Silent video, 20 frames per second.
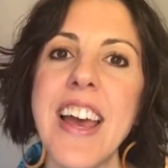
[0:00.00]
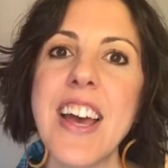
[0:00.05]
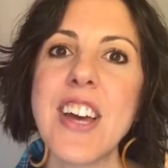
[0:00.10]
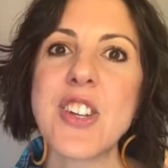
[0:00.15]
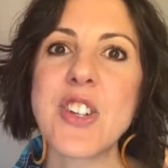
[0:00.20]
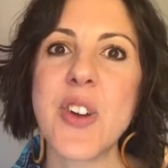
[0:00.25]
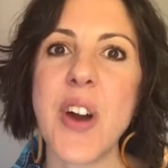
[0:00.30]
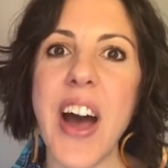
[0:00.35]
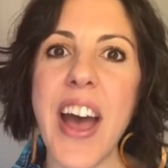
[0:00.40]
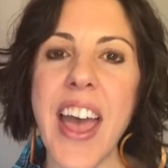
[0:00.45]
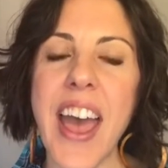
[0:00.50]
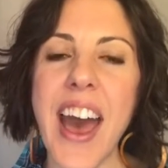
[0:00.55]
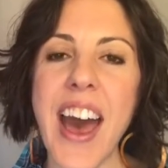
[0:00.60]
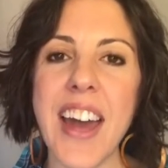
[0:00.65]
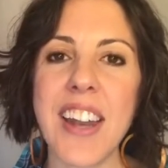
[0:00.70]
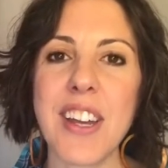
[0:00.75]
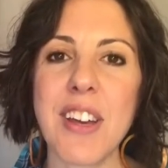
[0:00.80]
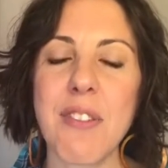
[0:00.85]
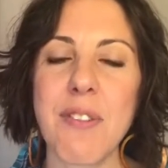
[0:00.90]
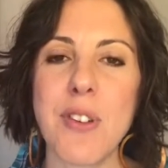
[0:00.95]
try
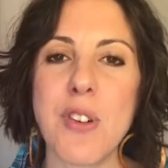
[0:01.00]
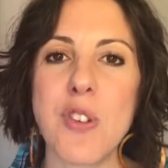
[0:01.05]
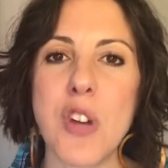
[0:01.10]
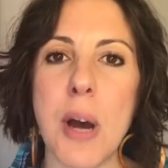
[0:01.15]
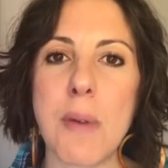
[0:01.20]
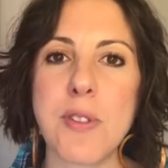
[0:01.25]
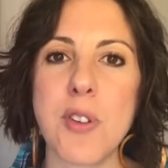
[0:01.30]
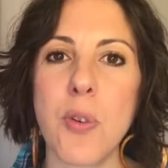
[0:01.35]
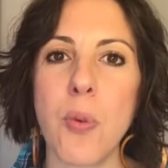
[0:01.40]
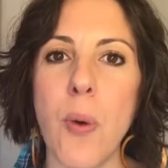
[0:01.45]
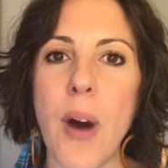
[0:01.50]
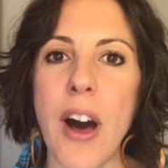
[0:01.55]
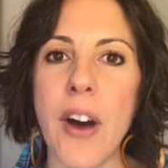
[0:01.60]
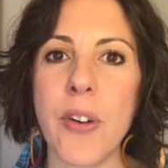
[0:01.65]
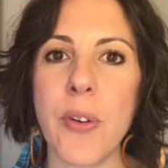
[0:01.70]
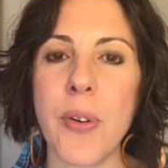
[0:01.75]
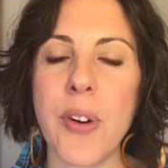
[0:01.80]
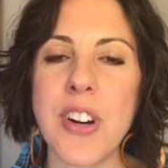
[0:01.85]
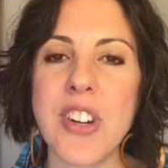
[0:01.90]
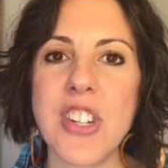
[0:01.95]
adding a few drops of wild
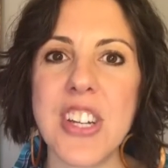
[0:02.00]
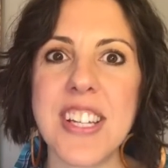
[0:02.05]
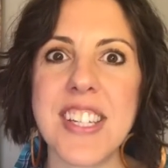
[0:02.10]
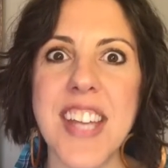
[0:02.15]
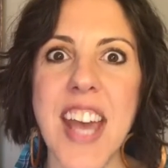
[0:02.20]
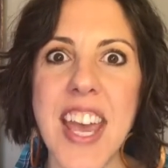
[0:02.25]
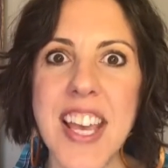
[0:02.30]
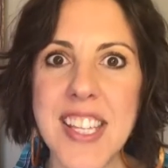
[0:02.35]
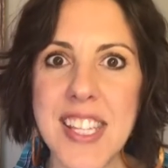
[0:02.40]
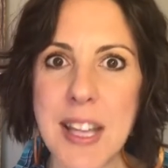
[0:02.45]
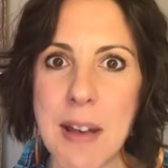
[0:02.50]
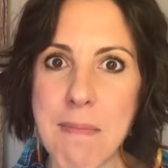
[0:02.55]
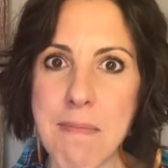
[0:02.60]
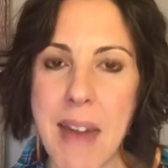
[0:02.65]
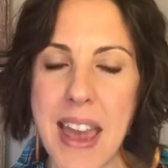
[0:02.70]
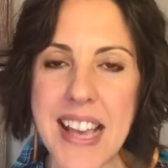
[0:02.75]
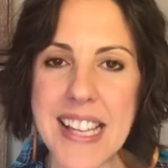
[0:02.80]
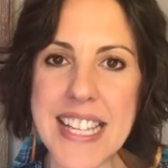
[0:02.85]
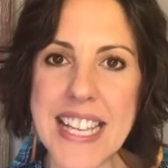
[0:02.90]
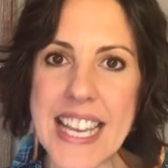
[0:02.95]
orange. It tastes
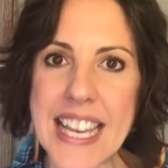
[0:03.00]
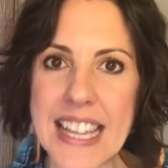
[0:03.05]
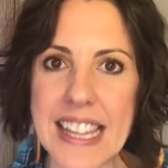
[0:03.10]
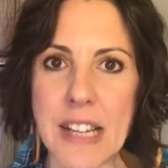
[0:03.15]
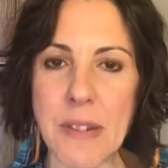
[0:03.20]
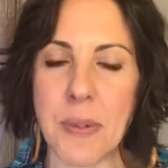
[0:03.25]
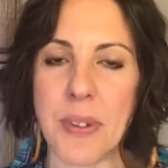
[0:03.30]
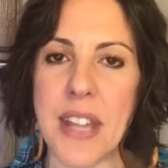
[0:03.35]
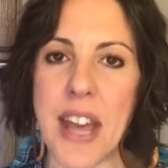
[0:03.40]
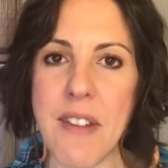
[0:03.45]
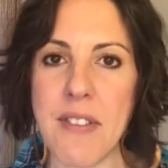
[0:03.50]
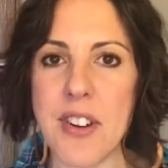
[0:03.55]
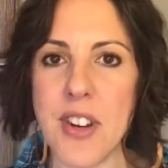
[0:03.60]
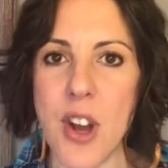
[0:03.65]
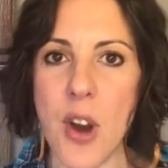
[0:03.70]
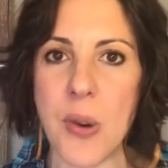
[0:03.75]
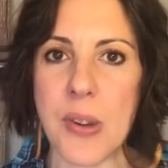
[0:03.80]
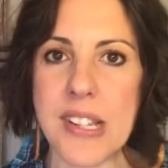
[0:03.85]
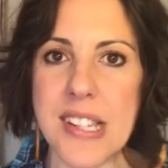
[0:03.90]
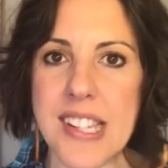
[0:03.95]
amazing and they will never
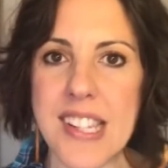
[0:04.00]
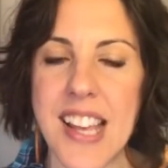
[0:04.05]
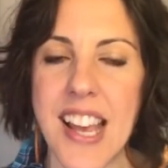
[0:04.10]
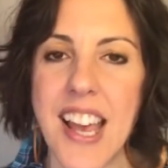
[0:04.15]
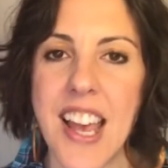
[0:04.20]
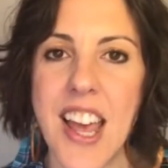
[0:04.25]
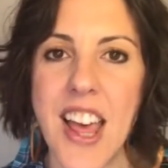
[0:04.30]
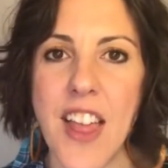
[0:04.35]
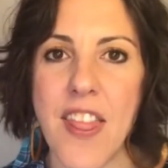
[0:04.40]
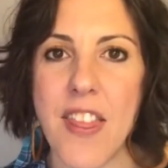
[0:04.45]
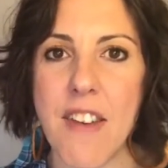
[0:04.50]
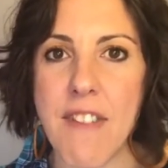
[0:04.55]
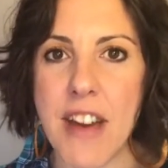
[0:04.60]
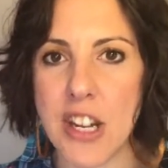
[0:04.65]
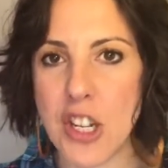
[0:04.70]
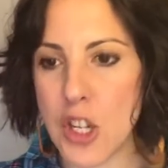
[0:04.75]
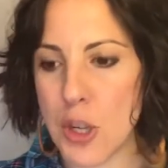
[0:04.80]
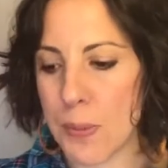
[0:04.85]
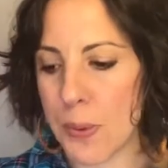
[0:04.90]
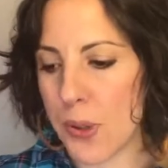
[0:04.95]
notice the
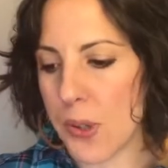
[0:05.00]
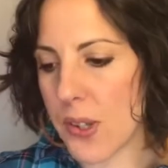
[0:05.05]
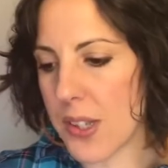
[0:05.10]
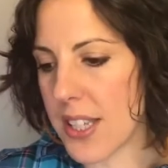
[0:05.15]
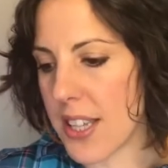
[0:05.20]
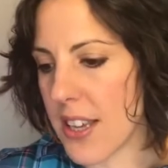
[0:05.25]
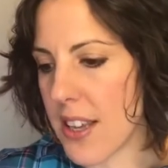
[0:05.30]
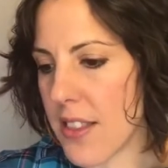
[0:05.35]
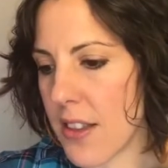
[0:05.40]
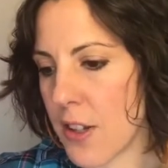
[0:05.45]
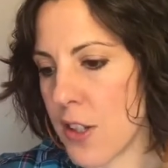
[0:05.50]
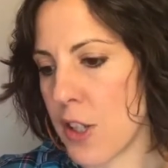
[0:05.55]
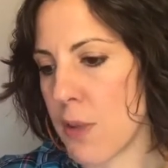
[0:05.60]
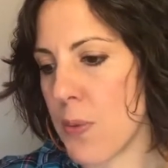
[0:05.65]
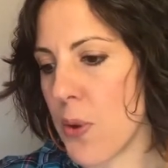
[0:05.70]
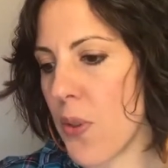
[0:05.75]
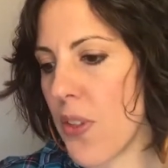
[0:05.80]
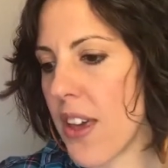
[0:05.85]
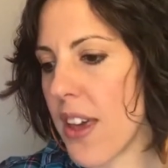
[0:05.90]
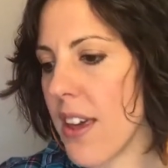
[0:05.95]
vegetables in their
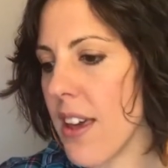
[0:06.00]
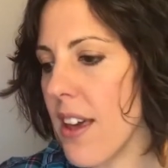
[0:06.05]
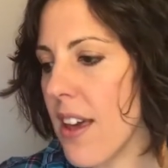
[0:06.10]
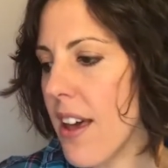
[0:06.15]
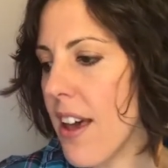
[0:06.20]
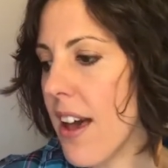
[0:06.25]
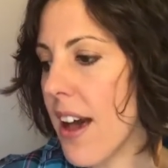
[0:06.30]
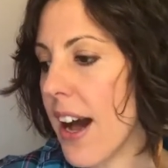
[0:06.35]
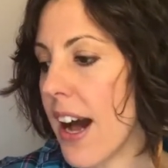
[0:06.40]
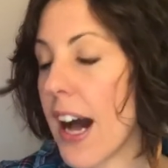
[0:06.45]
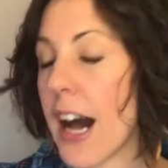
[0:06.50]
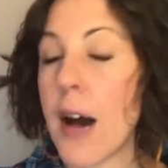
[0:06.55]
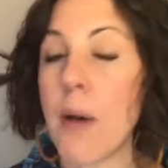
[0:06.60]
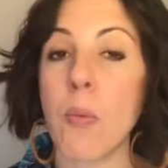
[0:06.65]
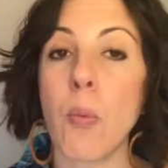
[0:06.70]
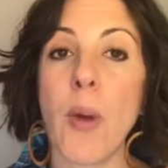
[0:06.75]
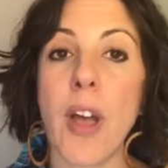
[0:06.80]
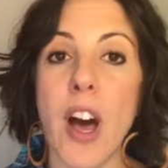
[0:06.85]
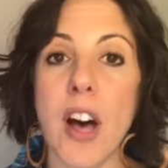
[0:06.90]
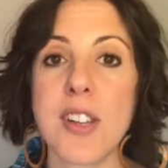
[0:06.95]
smoothie.
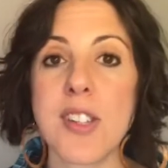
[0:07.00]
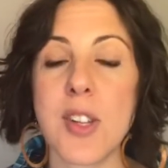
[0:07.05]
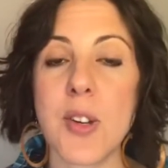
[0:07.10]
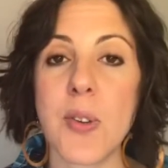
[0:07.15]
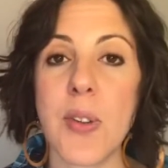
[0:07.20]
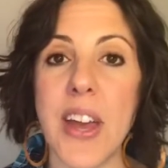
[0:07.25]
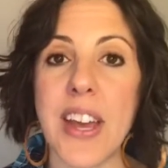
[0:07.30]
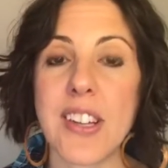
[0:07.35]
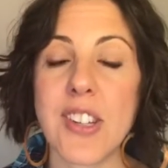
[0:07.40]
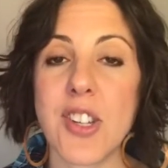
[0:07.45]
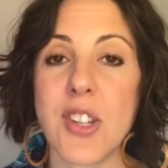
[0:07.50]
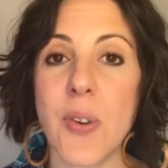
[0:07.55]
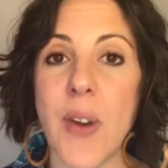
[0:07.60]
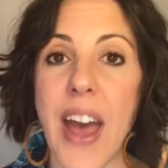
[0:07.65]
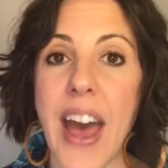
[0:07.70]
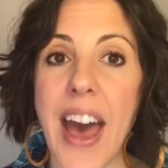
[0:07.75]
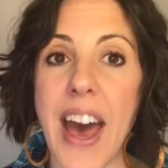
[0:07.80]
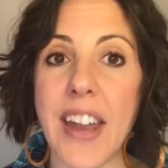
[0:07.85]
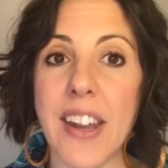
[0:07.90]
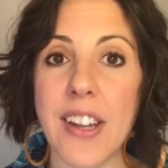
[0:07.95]
We also like to
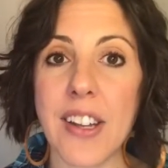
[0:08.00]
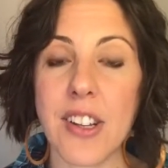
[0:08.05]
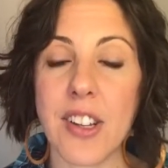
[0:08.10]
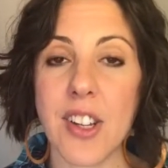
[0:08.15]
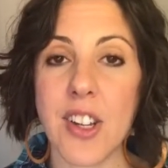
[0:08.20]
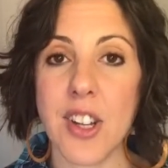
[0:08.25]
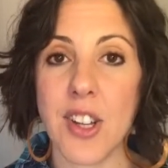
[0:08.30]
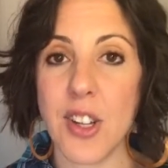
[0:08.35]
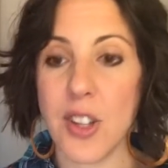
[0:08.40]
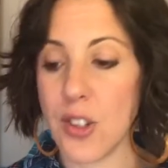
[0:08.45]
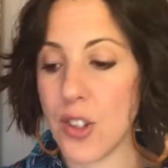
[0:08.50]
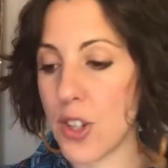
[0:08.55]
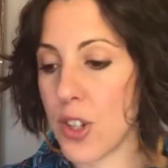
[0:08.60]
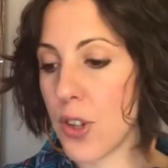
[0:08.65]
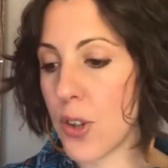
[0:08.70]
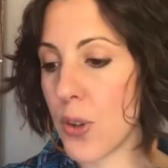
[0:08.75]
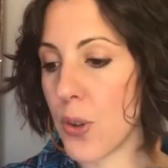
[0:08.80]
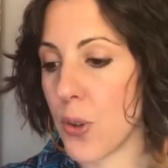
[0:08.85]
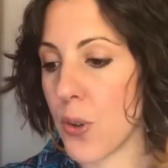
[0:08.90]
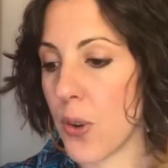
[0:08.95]
add it
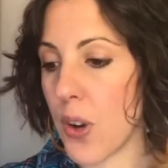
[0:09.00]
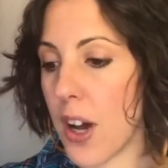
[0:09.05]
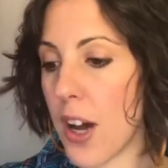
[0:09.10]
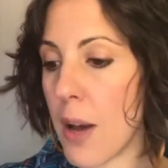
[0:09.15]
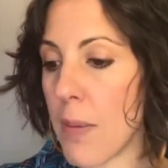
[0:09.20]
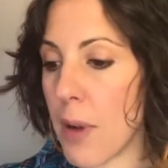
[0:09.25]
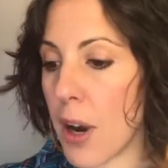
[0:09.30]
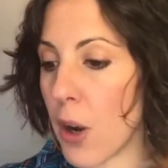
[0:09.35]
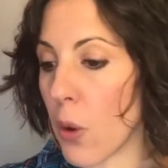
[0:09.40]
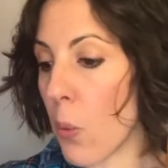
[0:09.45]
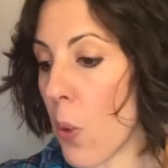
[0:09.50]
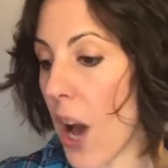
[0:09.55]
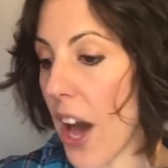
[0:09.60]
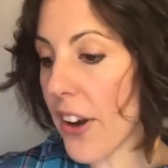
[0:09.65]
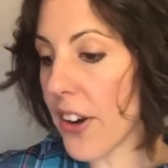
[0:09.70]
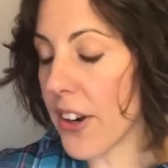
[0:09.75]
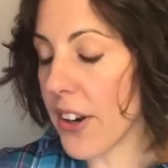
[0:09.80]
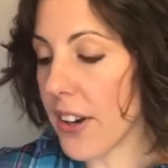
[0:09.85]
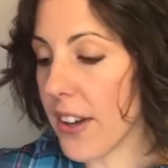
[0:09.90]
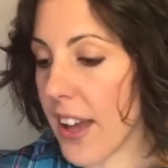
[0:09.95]
to our
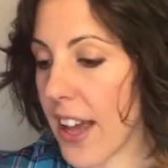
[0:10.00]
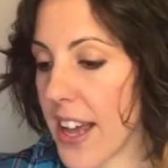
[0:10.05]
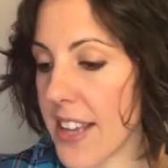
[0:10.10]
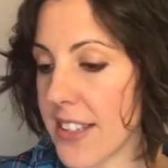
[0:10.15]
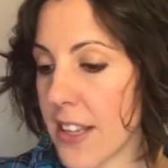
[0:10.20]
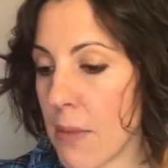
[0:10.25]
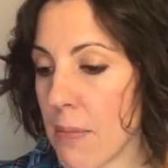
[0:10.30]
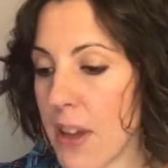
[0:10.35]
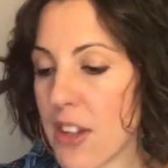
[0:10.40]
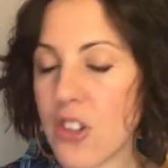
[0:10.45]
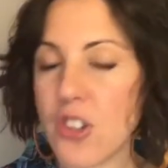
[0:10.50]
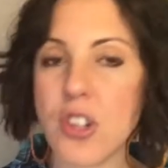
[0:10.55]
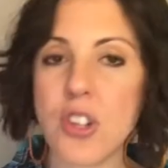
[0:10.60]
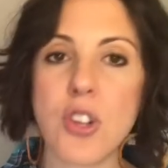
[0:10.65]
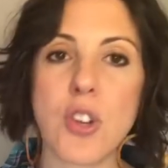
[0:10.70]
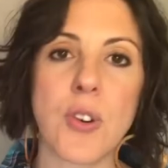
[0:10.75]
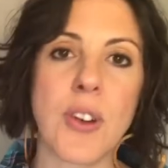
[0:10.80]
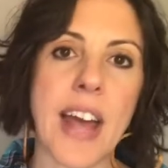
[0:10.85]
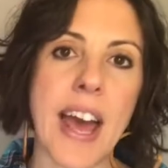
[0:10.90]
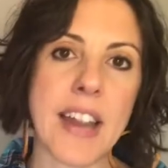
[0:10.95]
water. As I mentioned,
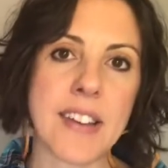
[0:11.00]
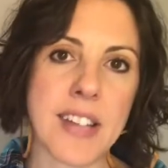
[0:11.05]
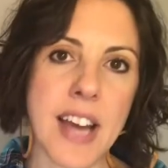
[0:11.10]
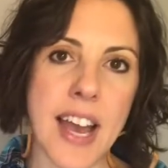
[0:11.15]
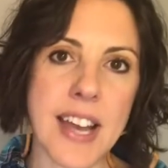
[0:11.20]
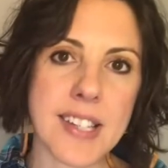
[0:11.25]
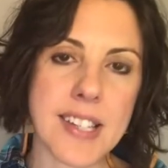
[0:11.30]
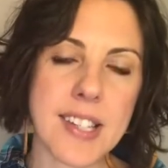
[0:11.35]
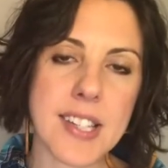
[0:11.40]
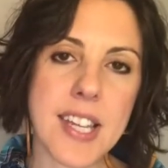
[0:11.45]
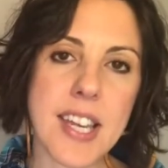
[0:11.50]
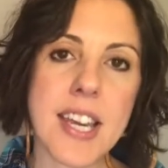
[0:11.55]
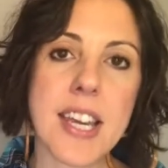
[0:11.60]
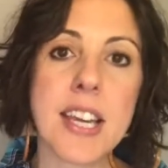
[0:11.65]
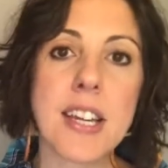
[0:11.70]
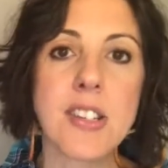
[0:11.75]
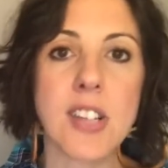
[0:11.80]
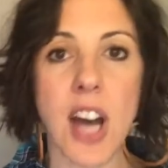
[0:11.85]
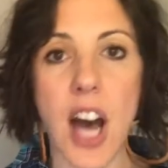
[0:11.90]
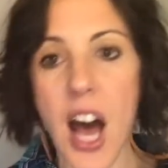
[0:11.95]
you can add it to iced
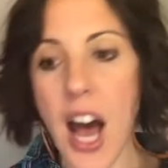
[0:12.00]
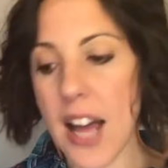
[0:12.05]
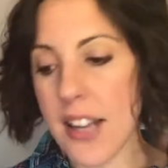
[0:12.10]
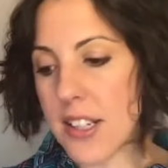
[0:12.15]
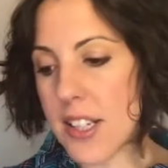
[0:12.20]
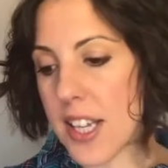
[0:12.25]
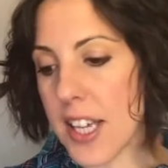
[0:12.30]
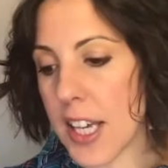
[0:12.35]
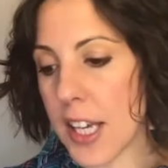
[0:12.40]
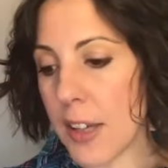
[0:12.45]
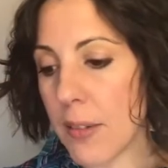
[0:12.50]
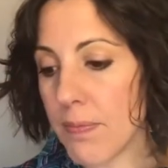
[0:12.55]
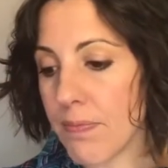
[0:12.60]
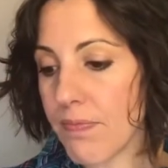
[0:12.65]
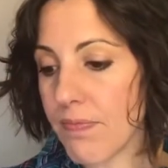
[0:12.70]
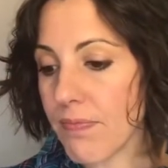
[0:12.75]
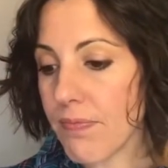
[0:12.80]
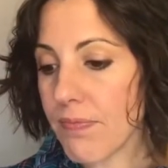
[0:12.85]
tea, to hot tea.